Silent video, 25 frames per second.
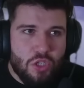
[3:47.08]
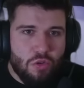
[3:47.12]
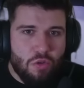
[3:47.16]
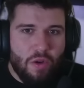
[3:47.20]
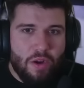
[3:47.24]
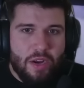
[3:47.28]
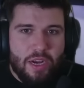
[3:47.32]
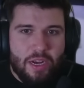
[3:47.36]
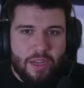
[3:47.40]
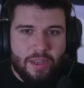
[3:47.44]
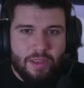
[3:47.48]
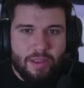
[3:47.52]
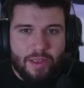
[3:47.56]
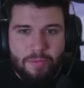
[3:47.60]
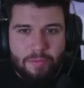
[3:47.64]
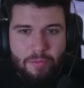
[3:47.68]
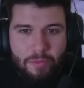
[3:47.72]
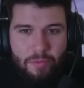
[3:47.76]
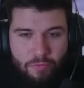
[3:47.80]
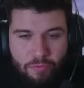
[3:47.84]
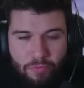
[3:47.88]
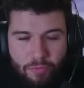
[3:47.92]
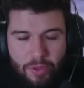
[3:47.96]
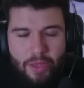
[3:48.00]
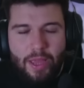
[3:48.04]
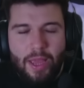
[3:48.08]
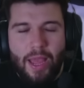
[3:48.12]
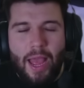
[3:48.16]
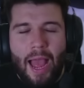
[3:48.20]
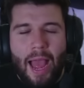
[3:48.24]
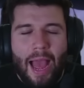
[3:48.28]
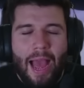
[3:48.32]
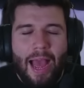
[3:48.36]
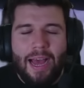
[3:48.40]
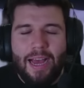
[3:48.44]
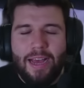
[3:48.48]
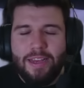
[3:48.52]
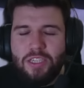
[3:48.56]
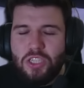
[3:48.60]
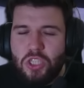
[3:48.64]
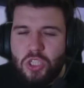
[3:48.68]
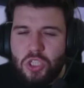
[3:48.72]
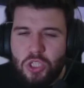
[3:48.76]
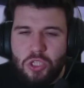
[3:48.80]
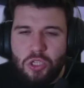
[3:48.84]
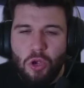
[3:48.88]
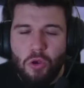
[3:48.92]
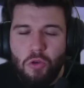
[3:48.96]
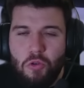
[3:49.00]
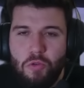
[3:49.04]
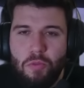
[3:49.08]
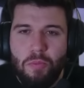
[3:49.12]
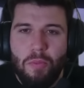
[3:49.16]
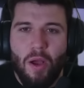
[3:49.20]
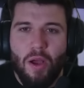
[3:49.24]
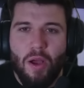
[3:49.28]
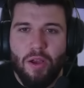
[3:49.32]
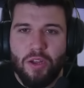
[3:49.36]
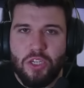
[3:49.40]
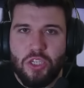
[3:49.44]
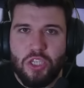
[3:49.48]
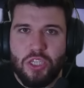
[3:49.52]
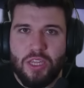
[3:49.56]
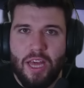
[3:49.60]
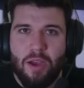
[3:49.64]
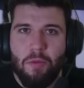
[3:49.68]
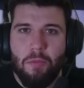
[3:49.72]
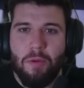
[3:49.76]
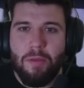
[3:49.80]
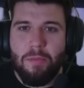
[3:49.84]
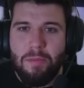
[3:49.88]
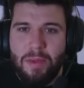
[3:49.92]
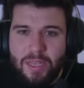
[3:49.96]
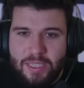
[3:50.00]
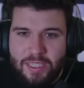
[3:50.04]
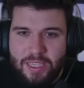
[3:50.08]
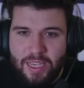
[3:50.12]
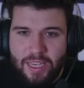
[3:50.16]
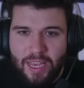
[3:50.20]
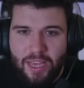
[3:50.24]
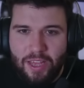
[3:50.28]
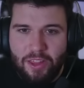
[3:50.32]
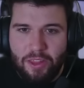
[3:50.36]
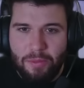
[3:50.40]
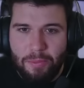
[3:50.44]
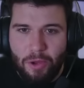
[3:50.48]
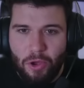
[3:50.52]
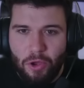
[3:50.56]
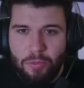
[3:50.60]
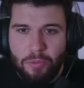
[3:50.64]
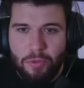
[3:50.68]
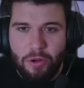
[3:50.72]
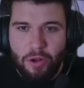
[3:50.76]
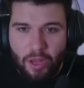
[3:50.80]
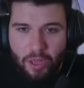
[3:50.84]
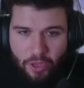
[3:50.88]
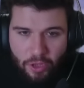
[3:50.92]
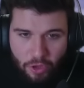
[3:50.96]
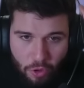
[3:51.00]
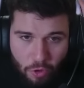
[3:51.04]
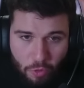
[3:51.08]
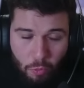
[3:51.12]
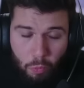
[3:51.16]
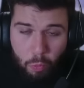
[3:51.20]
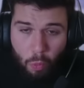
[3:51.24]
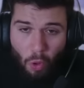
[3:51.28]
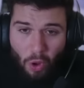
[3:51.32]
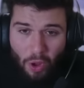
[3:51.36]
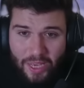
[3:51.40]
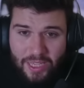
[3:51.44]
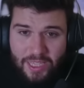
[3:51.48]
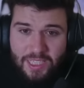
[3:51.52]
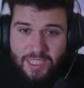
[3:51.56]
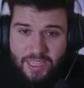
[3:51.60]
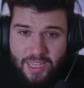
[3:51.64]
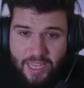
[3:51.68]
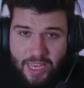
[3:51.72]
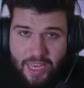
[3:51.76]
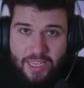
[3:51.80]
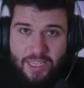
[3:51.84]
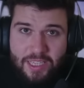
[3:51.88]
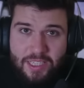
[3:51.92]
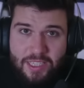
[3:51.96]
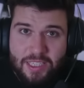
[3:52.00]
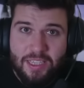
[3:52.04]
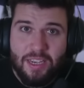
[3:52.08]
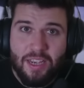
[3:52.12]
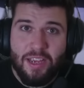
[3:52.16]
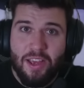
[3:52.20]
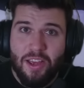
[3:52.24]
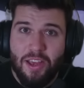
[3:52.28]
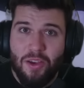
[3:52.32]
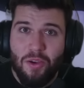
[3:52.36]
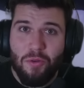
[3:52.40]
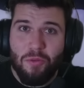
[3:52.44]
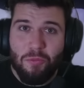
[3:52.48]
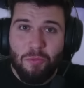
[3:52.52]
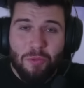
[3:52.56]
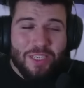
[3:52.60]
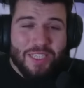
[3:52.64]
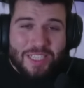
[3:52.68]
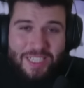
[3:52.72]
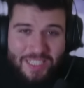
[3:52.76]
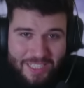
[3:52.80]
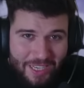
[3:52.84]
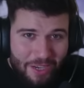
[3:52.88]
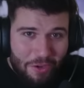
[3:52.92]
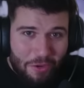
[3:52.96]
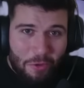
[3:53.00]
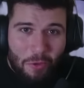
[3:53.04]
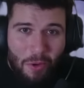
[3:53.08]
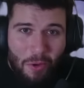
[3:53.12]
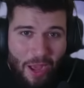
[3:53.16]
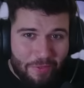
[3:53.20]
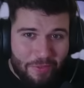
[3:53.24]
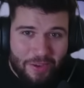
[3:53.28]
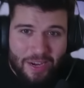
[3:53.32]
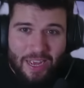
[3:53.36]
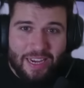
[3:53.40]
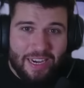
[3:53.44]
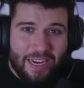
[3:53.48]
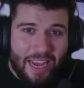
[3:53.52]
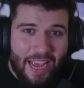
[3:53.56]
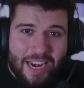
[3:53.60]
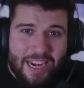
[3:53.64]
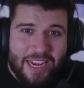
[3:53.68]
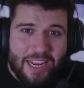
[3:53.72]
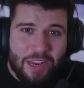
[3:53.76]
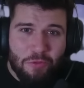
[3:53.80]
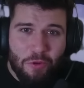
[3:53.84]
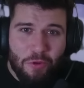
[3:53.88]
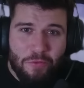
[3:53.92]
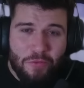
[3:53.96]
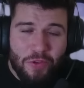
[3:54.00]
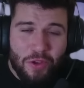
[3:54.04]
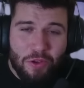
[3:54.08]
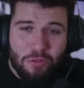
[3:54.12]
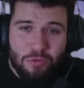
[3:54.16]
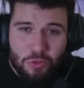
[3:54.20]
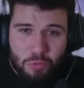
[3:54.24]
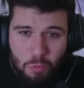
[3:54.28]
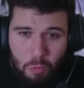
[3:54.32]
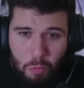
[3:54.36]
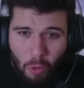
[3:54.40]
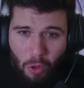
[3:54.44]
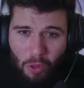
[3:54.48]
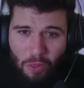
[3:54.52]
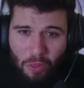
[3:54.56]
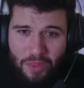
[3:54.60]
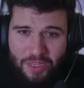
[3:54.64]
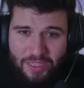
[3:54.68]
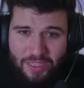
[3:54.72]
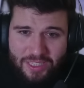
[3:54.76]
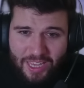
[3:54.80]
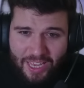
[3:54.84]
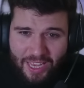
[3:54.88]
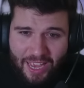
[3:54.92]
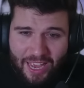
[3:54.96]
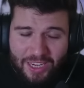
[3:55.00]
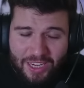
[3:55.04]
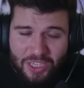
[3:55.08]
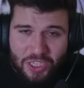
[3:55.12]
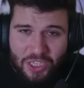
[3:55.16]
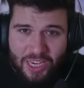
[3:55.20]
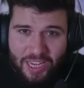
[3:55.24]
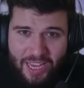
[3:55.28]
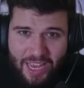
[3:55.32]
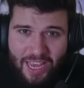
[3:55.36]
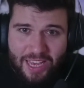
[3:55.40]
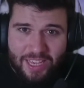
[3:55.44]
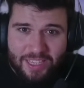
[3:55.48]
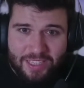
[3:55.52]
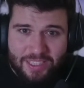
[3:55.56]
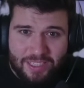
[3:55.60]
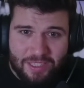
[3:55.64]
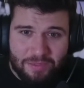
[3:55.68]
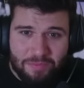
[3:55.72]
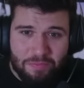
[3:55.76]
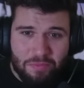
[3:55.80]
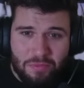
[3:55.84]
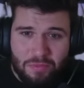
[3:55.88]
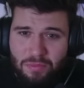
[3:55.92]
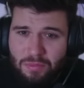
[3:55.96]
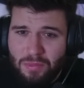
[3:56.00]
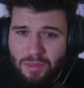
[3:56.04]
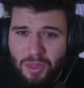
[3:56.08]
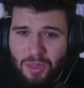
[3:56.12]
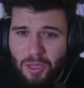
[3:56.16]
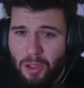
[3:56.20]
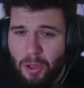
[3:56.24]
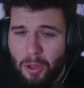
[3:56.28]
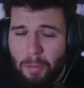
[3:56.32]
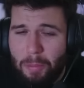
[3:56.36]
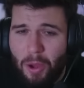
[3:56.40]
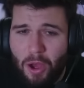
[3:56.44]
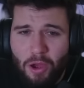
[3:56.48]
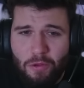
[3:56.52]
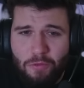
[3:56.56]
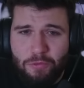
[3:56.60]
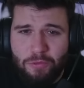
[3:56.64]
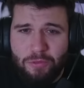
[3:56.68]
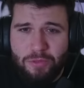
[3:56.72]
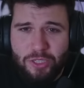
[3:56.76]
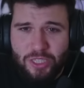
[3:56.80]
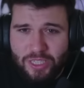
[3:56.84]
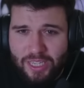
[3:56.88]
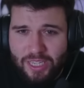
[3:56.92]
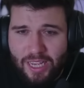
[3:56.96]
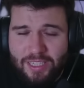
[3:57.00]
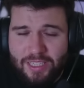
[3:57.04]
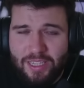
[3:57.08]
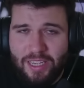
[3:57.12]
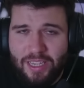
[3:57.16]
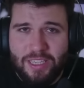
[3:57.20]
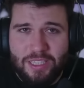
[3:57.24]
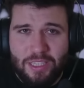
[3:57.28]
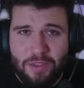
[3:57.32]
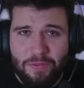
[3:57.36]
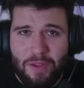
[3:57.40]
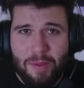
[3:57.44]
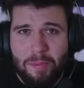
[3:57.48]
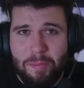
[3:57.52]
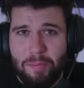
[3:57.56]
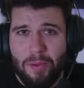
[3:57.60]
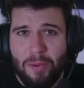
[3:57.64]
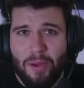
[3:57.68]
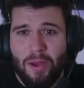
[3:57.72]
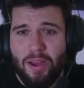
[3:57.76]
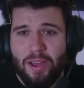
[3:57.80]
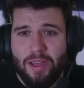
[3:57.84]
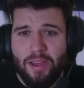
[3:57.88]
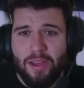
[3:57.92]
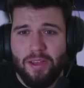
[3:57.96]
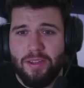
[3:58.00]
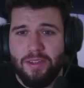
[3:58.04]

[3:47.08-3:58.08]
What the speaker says: trailer has so much that we're missing at the moment. Like, what is this? We still haven't had any reveals what this thing actually is, apart from just guessing it's a vampire.